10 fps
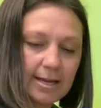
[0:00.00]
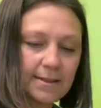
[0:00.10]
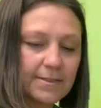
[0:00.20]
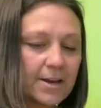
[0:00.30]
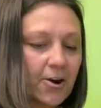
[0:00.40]

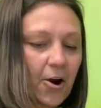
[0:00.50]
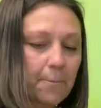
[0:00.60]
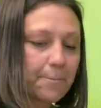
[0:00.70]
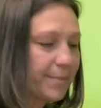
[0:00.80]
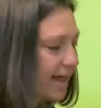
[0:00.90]
There are
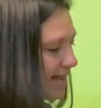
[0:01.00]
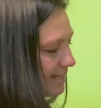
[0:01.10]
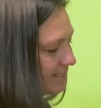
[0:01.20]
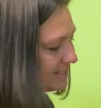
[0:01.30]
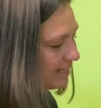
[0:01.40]

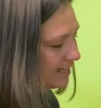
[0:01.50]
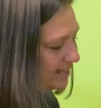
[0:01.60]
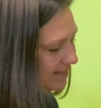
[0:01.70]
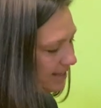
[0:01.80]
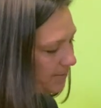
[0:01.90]
beds
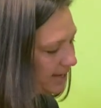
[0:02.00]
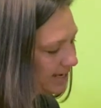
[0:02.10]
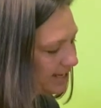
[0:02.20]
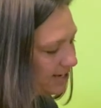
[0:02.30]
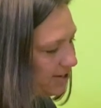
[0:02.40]
that we
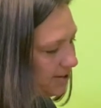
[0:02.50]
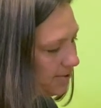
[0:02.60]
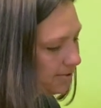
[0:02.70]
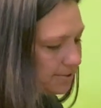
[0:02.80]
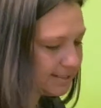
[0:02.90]
can
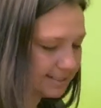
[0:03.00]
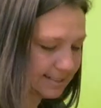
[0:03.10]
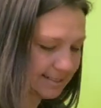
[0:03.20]
use.